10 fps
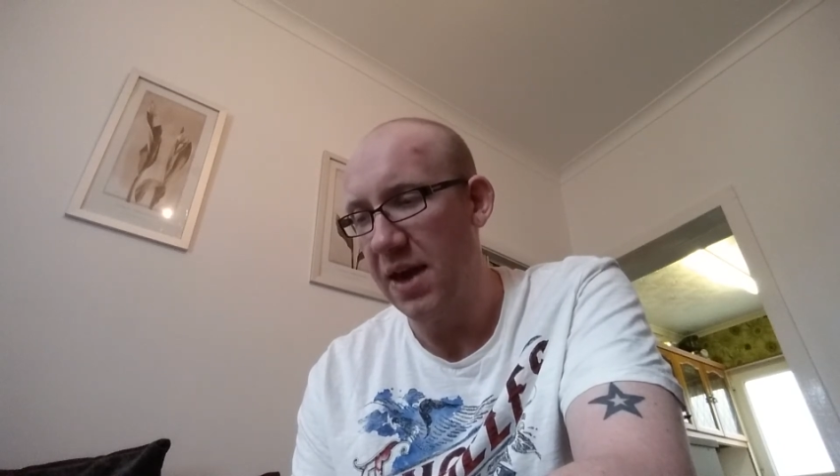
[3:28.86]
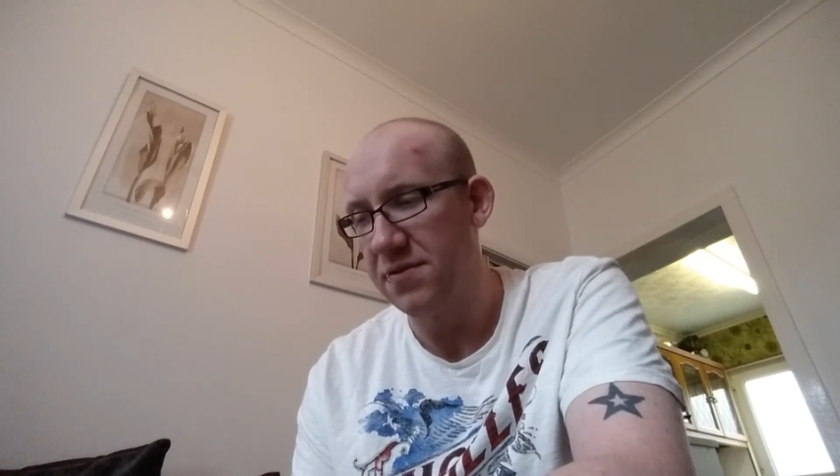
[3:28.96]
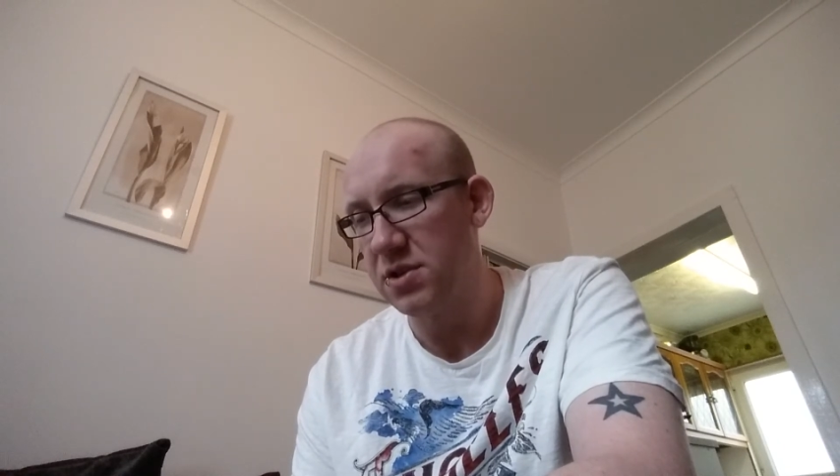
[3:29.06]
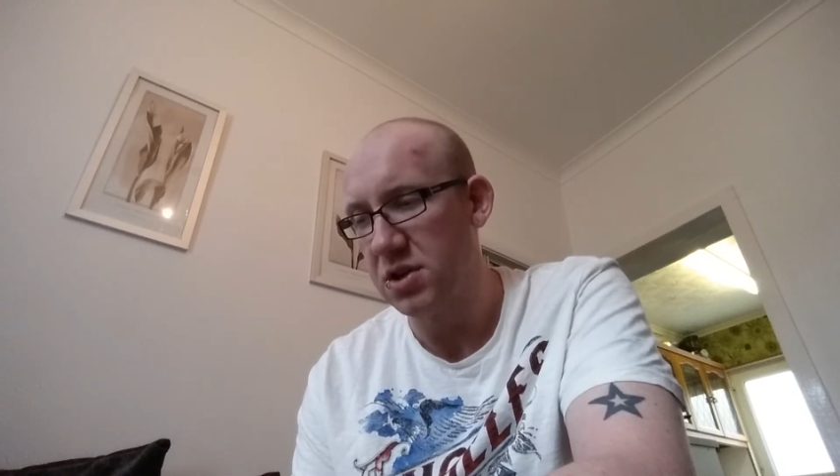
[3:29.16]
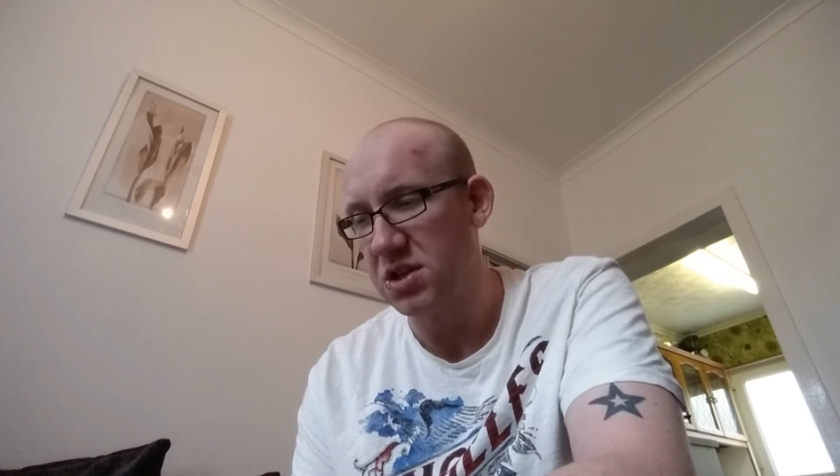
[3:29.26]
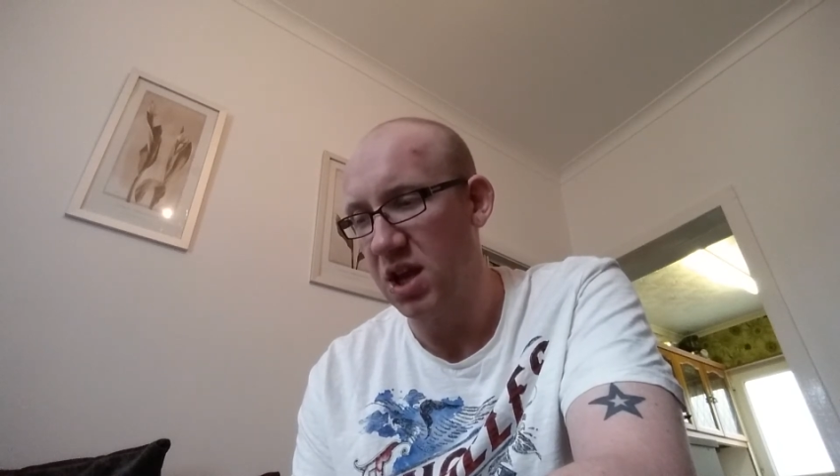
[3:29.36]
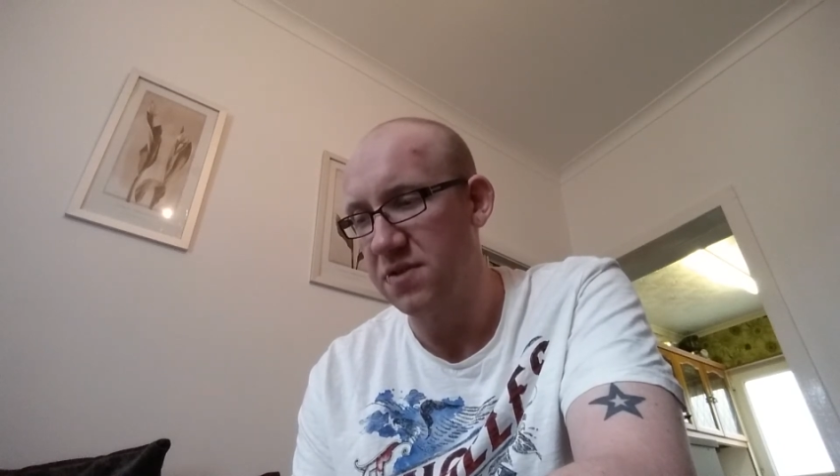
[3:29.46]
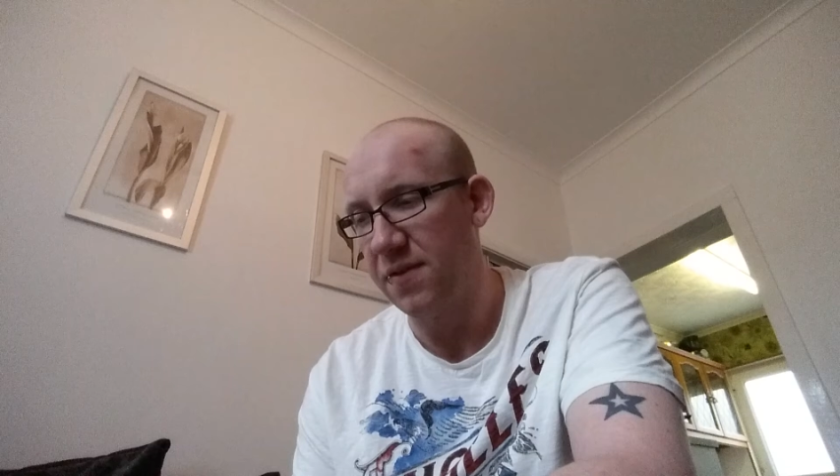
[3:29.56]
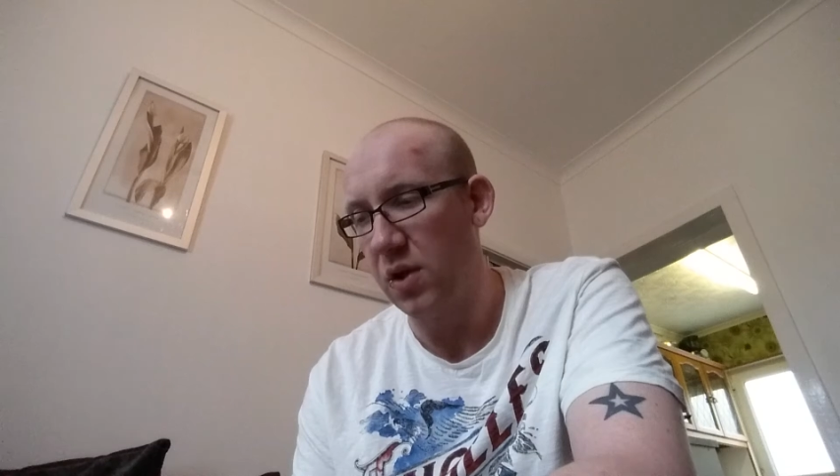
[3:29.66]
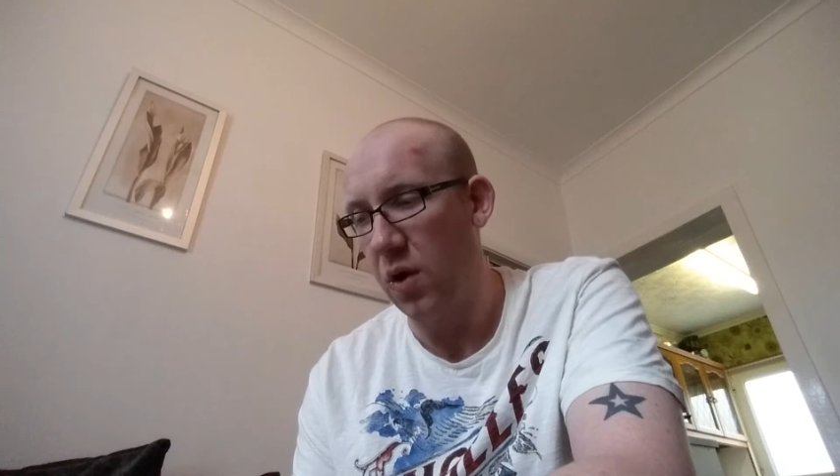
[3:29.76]
If
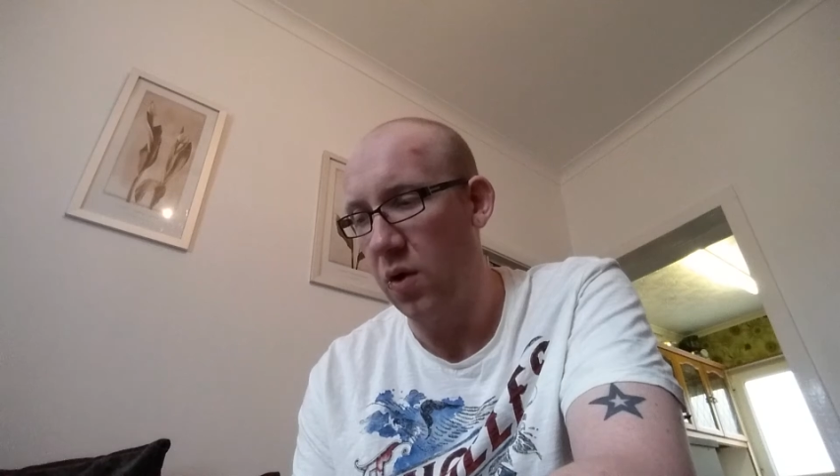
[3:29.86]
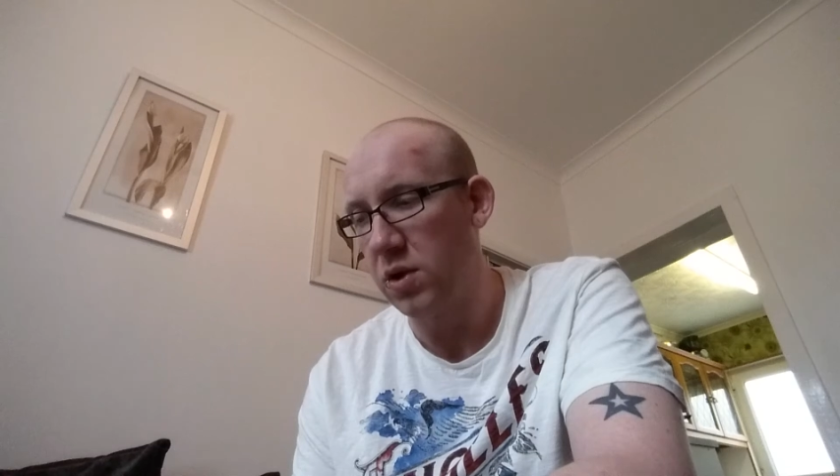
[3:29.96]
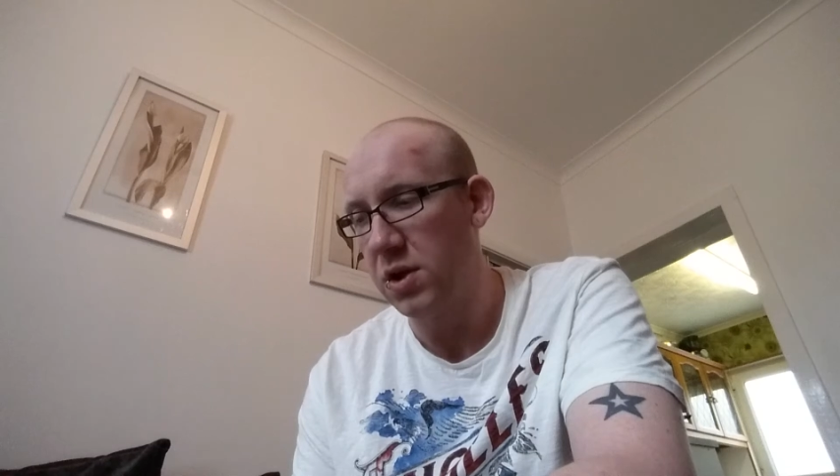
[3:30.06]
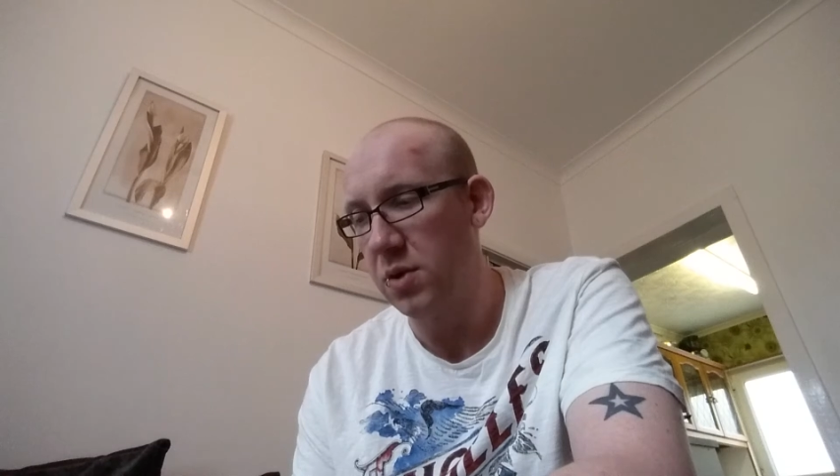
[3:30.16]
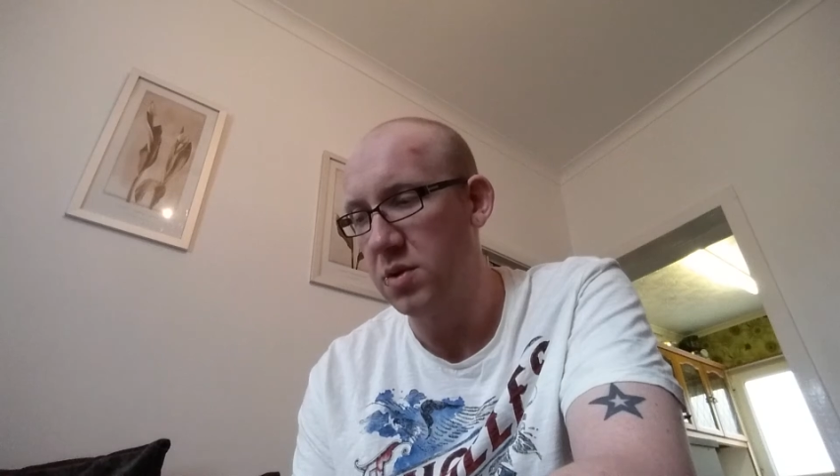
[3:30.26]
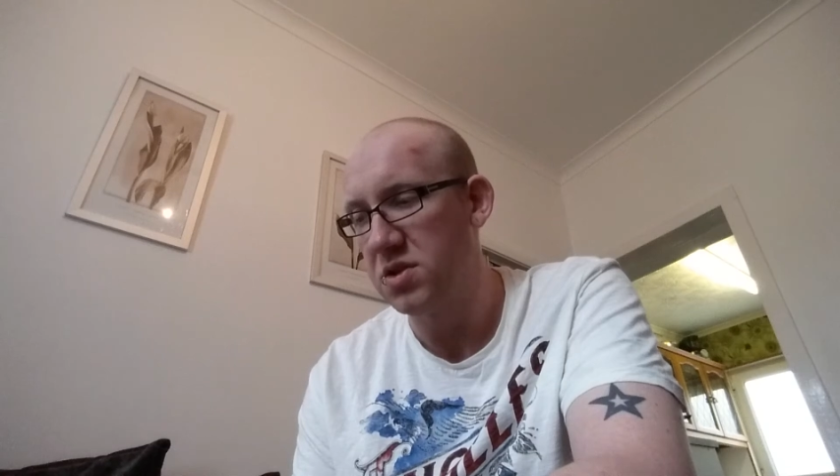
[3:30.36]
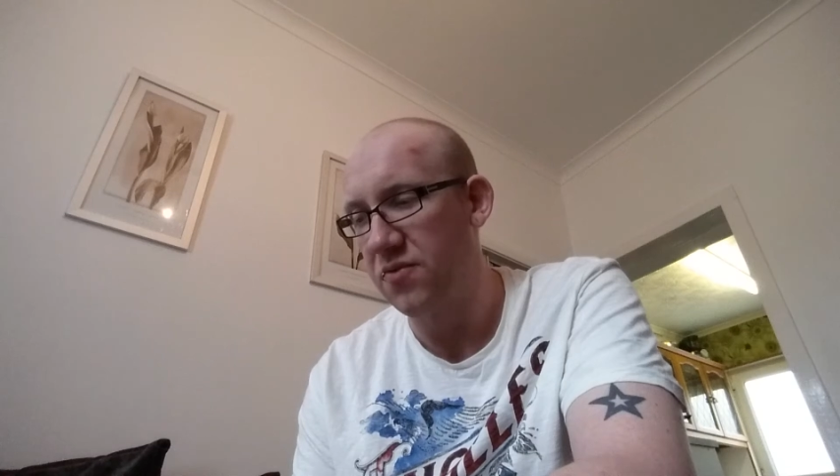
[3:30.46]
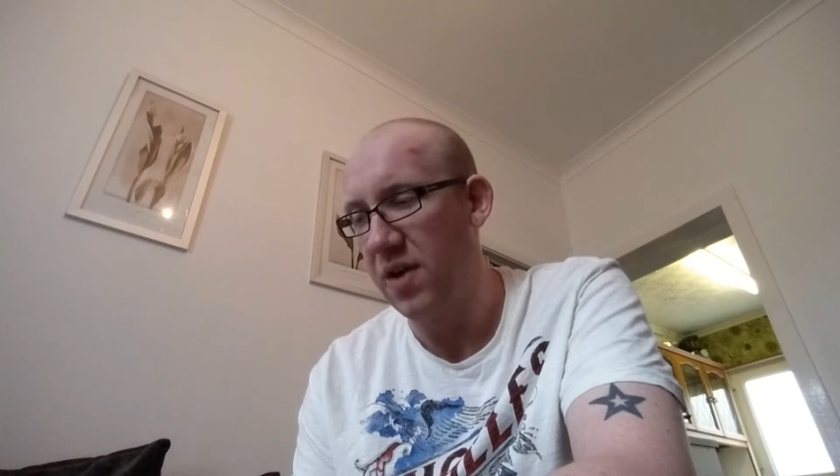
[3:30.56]
successful, all units